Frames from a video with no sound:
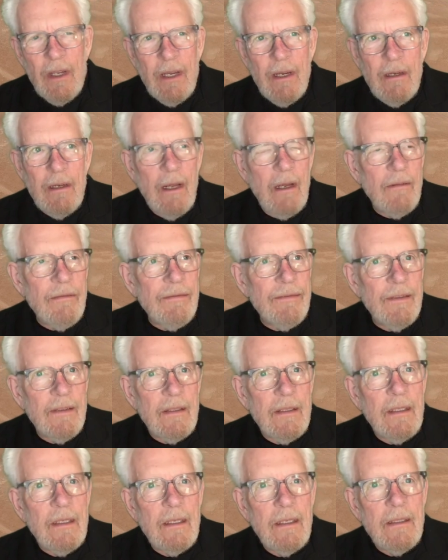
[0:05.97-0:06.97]
enough,
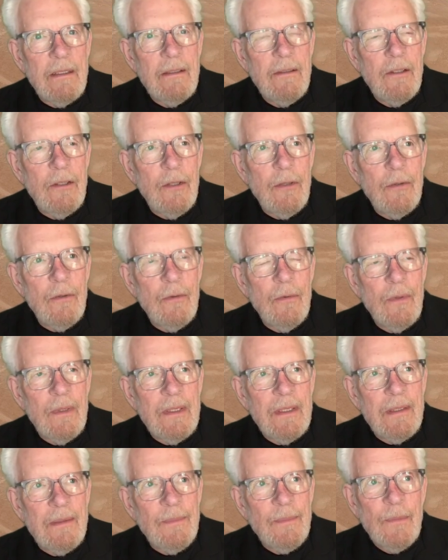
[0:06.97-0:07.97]

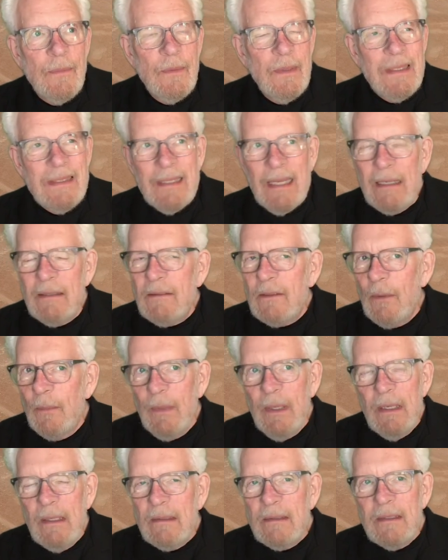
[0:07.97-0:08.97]
well, not to
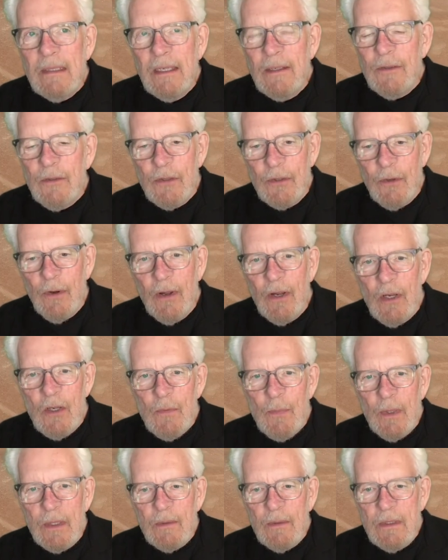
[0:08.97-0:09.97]
me, it's not
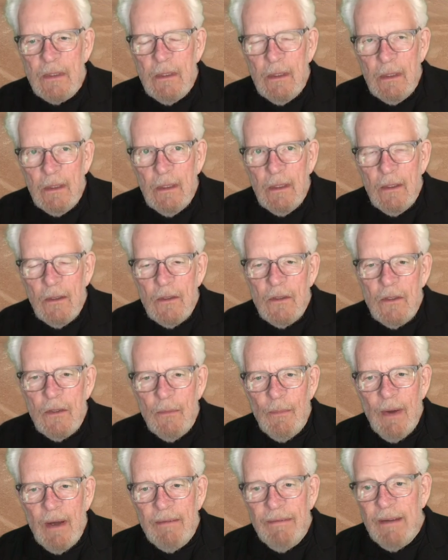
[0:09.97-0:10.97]
strange, but to
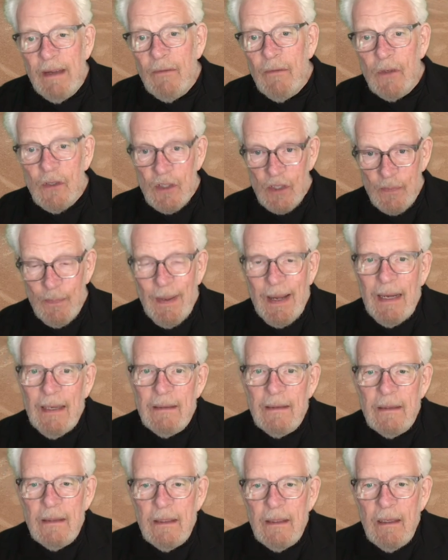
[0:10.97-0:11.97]
my favorite
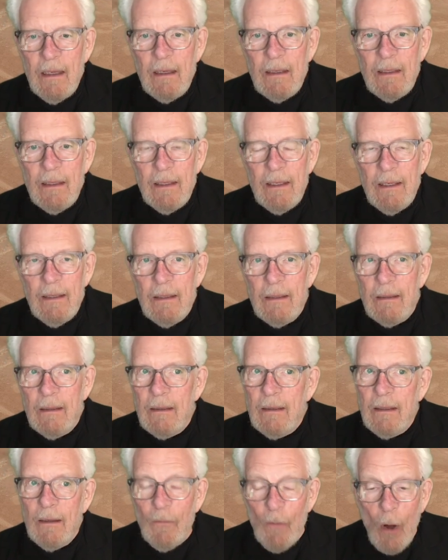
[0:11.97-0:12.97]
spot
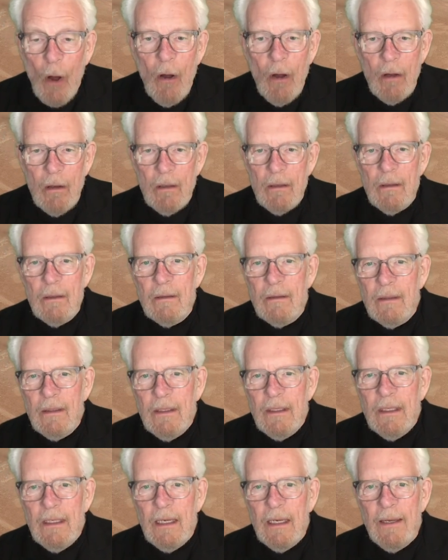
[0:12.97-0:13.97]
of all,
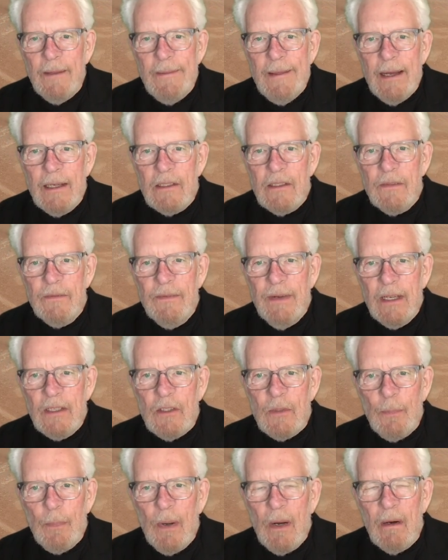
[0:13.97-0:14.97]
and that's
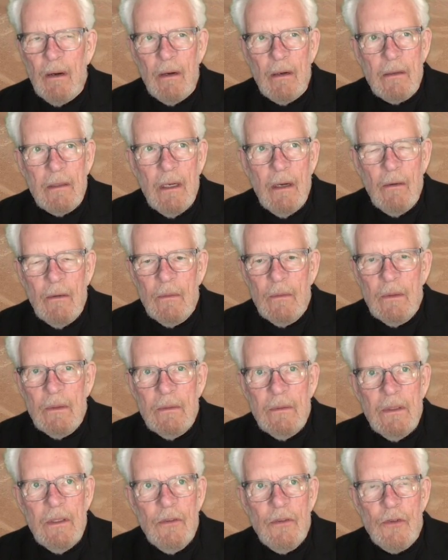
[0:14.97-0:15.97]
Vets Park. Now,
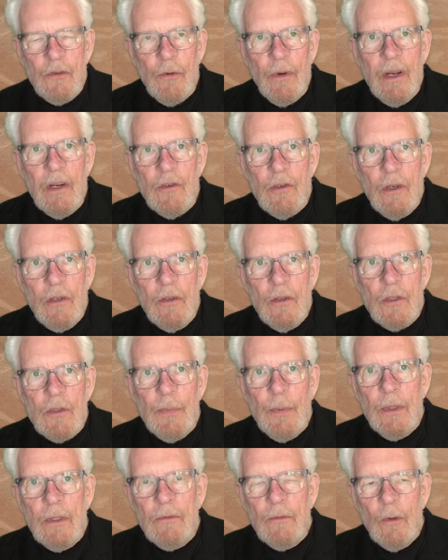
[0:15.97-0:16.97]
oh, it's strange, all those
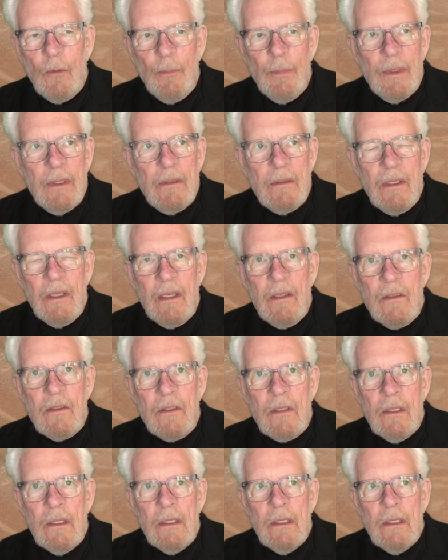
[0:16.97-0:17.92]
beautiful buildings,